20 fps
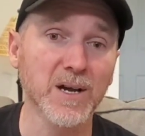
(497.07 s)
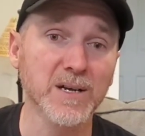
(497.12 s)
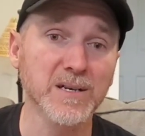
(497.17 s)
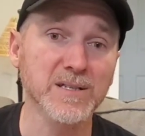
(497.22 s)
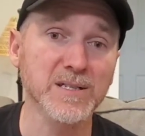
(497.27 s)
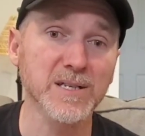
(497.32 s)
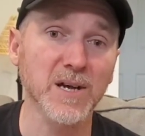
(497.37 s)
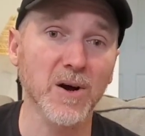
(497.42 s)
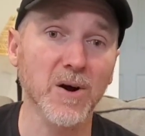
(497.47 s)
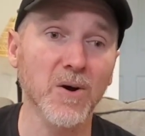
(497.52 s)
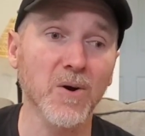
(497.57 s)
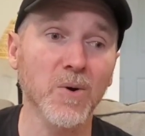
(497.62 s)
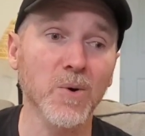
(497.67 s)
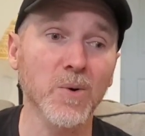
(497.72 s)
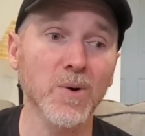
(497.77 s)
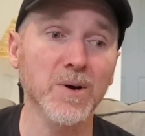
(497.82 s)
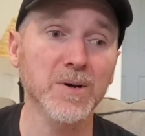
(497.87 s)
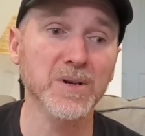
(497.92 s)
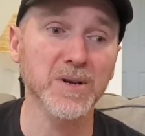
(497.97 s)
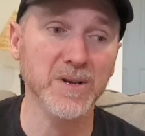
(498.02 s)

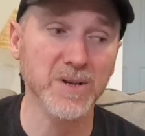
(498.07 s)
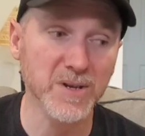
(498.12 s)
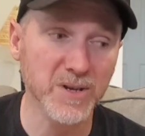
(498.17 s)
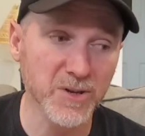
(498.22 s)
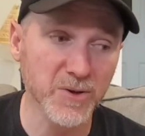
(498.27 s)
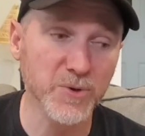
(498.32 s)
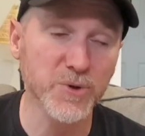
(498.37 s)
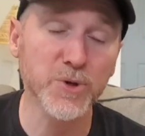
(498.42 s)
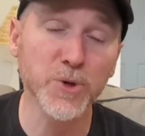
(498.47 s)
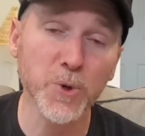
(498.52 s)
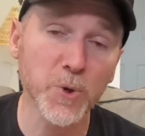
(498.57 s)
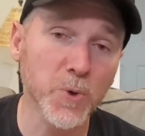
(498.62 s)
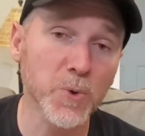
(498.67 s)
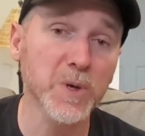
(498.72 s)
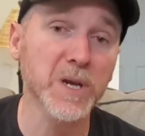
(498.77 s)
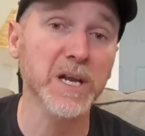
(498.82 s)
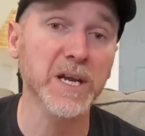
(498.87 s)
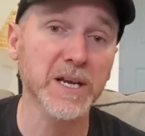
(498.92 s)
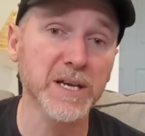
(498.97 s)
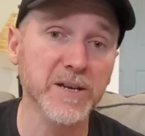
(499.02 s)
So you do
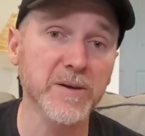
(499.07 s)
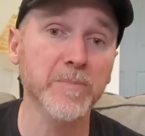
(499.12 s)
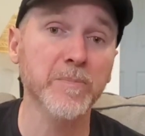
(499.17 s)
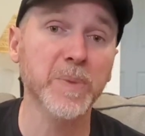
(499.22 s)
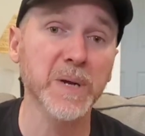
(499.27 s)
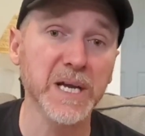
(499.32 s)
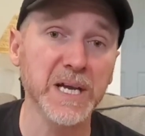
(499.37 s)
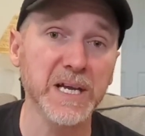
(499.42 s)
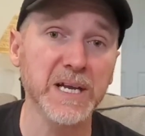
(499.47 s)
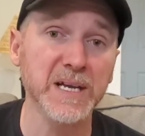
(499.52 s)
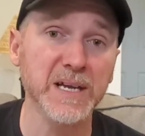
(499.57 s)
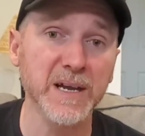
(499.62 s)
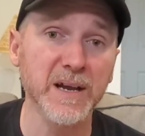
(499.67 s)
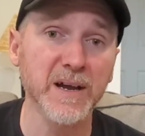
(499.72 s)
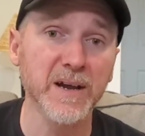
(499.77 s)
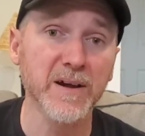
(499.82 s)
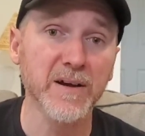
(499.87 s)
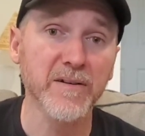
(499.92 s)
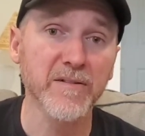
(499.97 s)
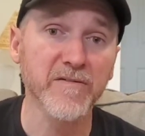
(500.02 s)
need to be
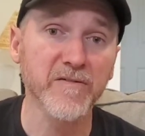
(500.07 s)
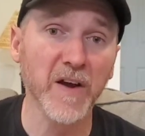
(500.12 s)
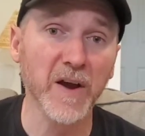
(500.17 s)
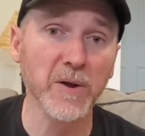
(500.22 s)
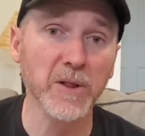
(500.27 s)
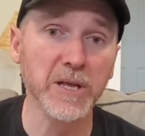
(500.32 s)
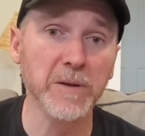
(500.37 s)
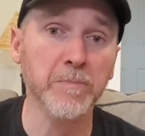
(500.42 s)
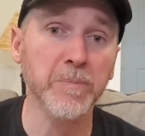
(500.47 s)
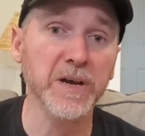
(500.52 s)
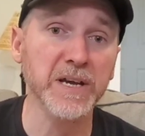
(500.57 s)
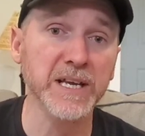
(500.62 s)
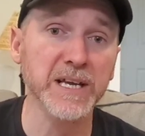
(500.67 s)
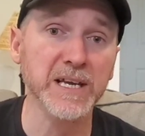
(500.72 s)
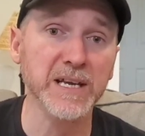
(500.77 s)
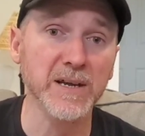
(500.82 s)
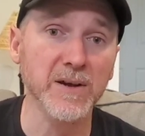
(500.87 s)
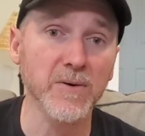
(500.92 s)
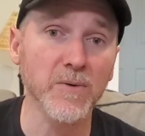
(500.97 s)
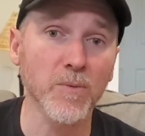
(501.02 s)
fairly
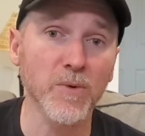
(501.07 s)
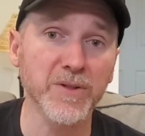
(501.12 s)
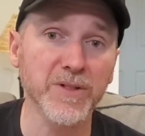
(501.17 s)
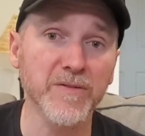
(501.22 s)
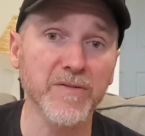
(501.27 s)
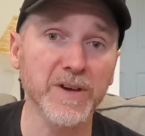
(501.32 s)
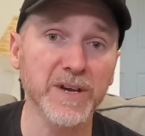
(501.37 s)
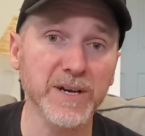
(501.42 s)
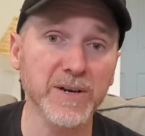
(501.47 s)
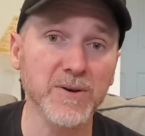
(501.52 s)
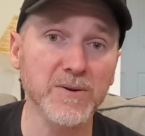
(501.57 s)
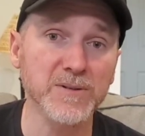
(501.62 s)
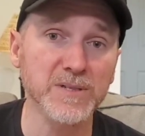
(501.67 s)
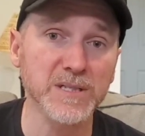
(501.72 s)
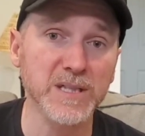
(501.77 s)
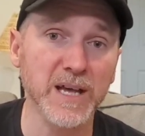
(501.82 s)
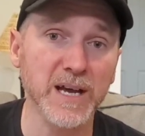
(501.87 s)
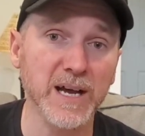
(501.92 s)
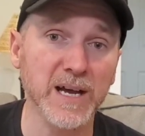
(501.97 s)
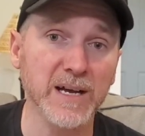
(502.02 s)
picky with the vehicles
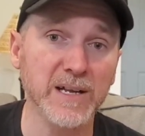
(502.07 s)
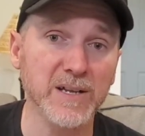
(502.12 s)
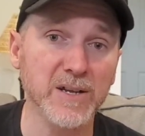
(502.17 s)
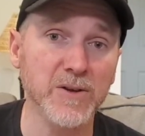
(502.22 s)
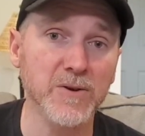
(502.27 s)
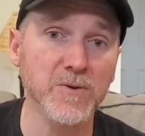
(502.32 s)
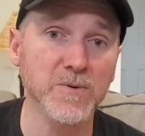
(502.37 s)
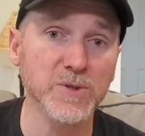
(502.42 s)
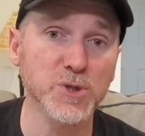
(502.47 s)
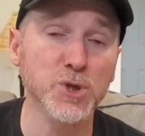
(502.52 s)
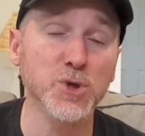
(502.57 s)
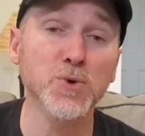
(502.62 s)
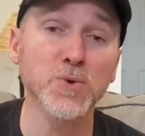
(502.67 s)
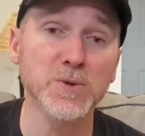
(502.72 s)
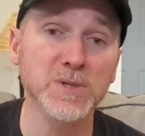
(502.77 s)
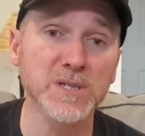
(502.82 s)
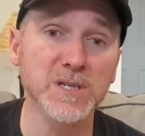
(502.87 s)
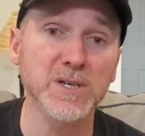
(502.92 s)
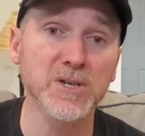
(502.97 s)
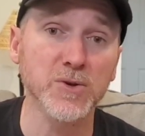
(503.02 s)
that you
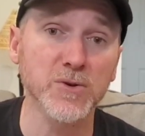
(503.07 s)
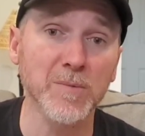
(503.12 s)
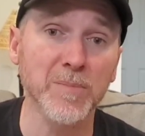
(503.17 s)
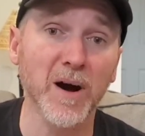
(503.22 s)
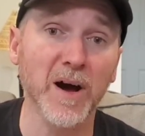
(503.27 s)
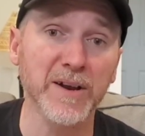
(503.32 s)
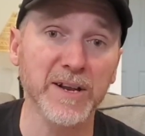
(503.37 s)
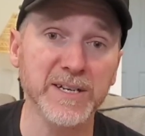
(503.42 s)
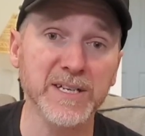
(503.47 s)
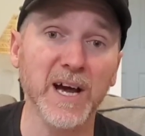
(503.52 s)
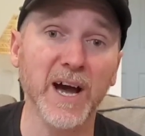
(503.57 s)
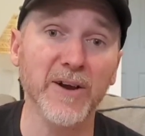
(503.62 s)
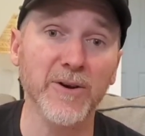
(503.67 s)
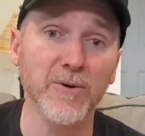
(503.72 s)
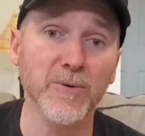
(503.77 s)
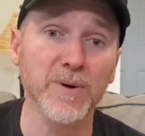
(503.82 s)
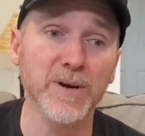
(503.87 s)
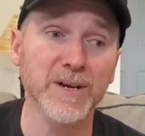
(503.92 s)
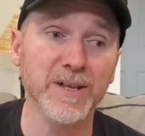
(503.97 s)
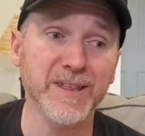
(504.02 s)
choose to do a bonded title
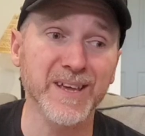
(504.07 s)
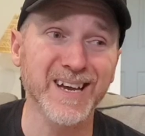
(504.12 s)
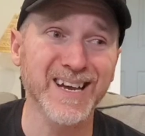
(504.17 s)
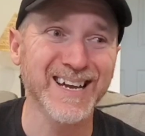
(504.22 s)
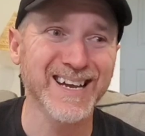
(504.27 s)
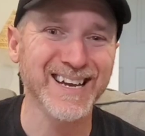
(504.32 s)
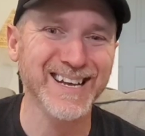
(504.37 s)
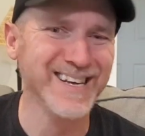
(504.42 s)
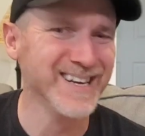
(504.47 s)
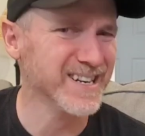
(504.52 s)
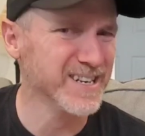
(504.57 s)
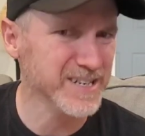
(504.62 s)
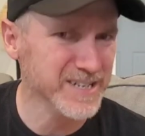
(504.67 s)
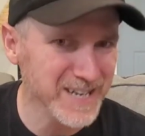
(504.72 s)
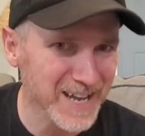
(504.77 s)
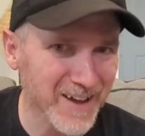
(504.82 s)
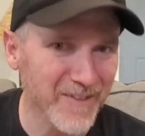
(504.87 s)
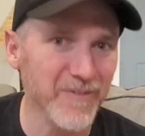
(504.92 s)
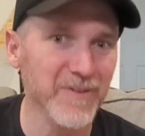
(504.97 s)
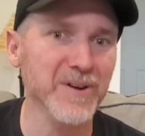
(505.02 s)
with, and
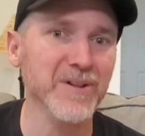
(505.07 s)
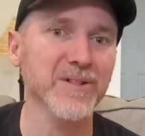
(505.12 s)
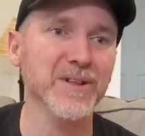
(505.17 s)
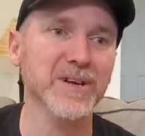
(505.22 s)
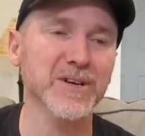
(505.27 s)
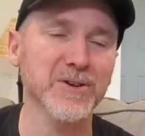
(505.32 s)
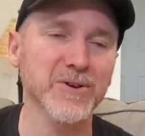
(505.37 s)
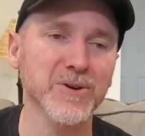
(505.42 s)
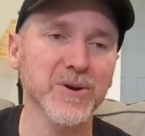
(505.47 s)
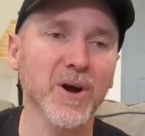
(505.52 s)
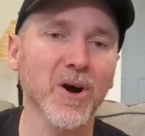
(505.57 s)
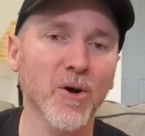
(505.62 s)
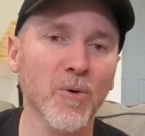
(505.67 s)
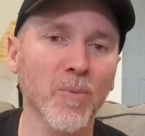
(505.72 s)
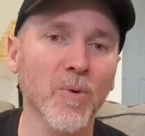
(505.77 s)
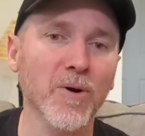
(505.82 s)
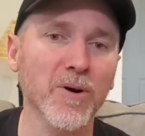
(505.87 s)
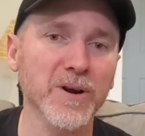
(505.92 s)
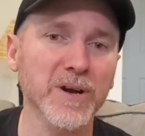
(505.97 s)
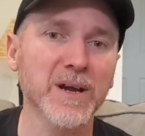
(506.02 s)
definitely do your
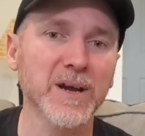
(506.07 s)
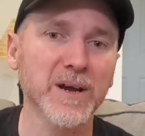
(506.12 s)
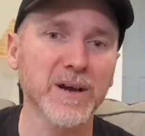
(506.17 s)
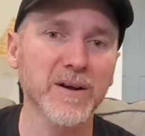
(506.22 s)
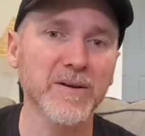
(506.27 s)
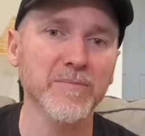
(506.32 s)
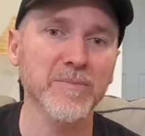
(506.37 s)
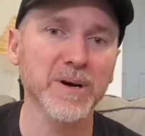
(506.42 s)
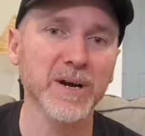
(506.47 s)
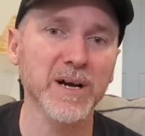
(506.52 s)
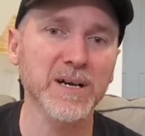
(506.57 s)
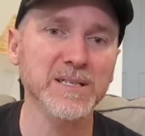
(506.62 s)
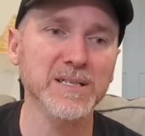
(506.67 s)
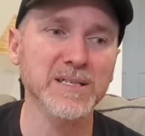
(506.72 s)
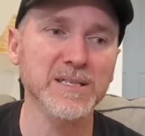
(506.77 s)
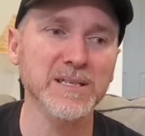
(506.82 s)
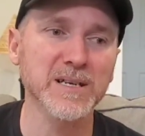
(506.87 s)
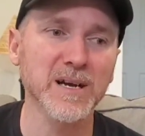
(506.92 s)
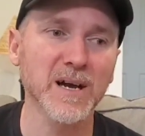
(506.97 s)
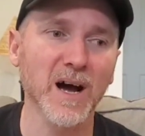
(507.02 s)
homework,
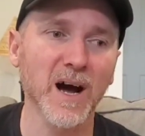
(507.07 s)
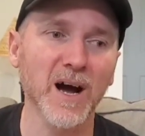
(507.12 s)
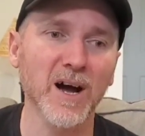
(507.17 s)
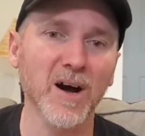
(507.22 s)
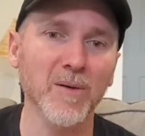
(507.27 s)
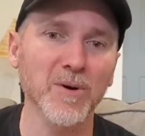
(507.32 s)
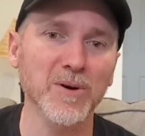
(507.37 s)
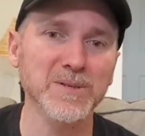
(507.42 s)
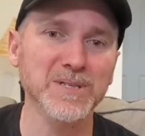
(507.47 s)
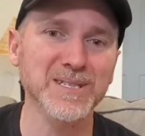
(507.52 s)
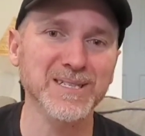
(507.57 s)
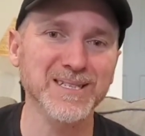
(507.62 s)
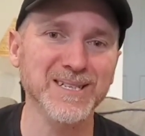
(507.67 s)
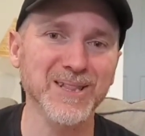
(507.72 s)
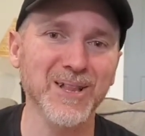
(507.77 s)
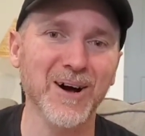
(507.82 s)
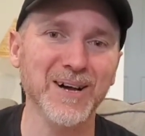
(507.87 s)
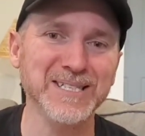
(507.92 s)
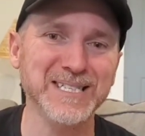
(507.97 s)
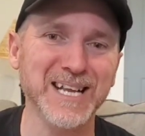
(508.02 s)
because I almost
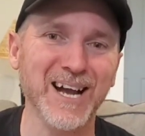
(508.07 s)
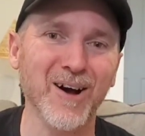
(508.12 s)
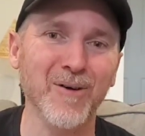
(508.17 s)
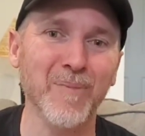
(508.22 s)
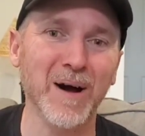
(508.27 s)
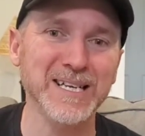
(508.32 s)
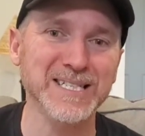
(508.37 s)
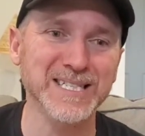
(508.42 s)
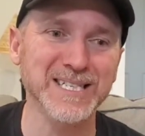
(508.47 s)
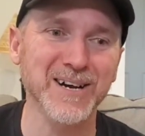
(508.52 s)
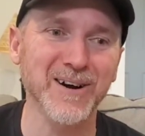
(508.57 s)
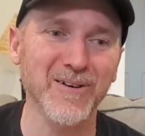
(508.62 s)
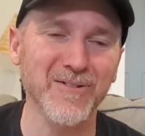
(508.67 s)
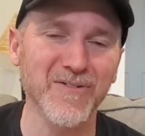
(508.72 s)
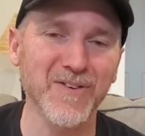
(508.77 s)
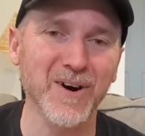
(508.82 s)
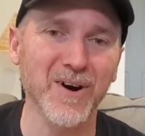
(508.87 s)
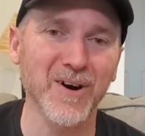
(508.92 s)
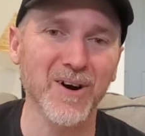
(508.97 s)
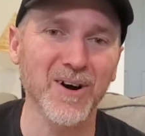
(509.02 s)
lost out myself
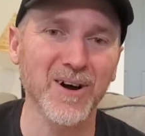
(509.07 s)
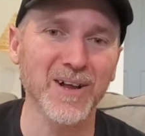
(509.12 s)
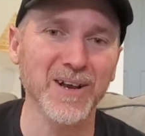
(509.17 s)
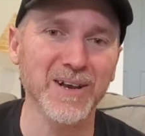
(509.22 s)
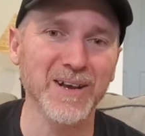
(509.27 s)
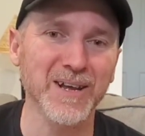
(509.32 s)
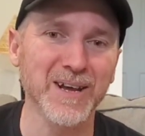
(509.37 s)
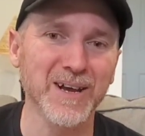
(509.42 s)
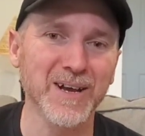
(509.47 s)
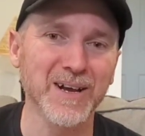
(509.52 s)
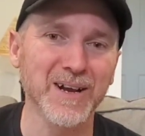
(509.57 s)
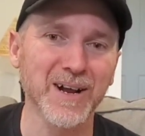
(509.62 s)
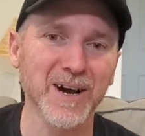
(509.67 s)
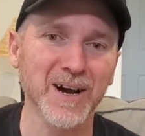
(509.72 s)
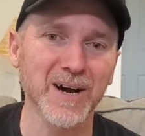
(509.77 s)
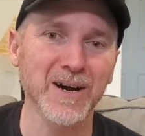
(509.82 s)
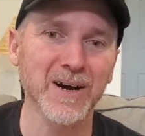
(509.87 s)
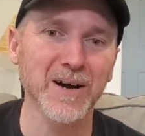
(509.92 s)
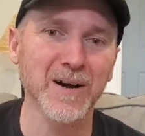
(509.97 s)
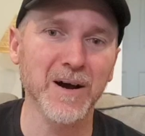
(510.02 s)
on
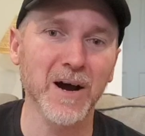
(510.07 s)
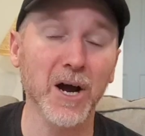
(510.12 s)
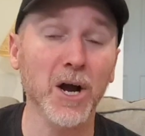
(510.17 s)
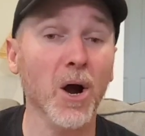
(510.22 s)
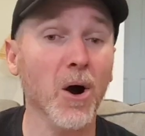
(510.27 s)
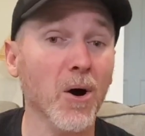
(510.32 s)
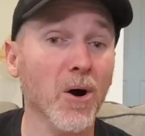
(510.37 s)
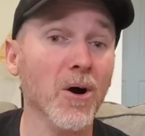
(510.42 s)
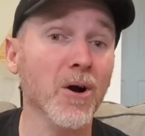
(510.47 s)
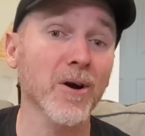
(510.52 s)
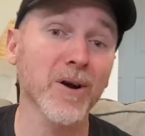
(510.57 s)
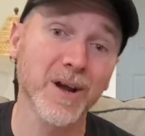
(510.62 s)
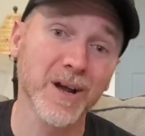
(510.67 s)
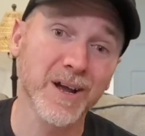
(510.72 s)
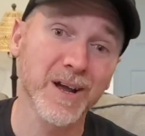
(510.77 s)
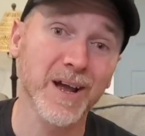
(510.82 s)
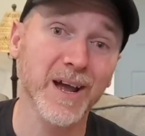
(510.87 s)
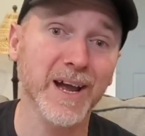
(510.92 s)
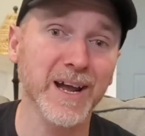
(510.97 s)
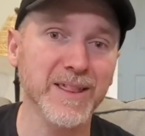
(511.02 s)
a car
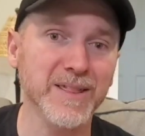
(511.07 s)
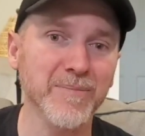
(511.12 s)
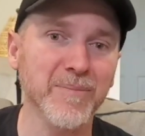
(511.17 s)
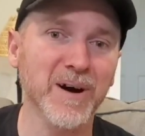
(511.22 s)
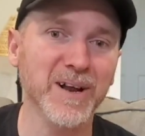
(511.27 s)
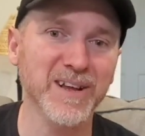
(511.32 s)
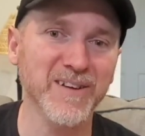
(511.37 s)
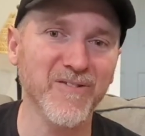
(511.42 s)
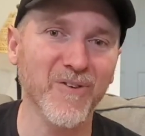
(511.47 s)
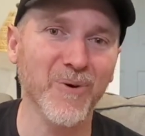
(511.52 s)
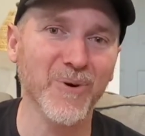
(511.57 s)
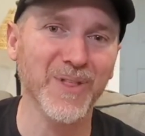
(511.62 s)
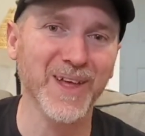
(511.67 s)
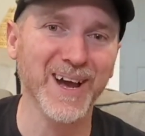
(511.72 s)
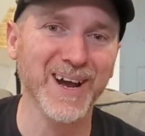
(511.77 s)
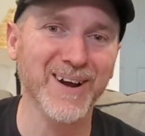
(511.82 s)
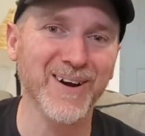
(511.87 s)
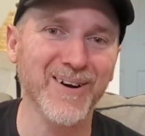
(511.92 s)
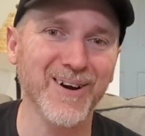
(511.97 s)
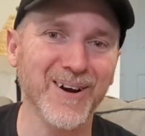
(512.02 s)
and the money for
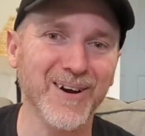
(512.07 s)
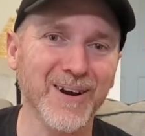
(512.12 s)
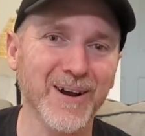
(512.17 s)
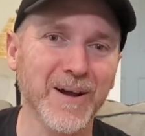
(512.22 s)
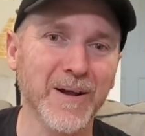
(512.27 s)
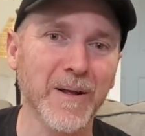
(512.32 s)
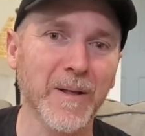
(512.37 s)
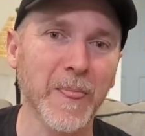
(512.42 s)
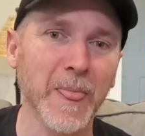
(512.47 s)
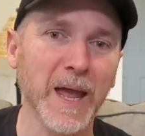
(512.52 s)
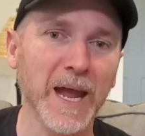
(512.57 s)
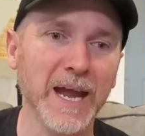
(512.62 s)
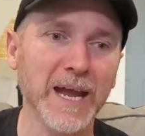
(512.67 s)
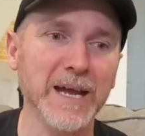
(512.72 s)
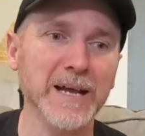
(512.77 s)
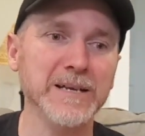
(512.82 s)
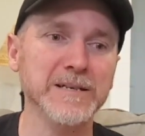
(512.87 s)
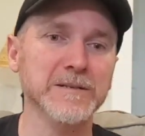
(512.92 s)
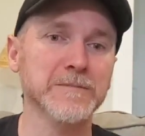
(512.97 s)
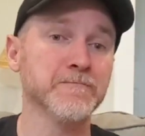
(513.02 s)
that car.
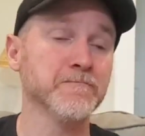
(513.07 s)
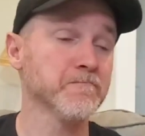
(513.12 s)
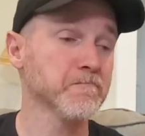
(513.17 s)
And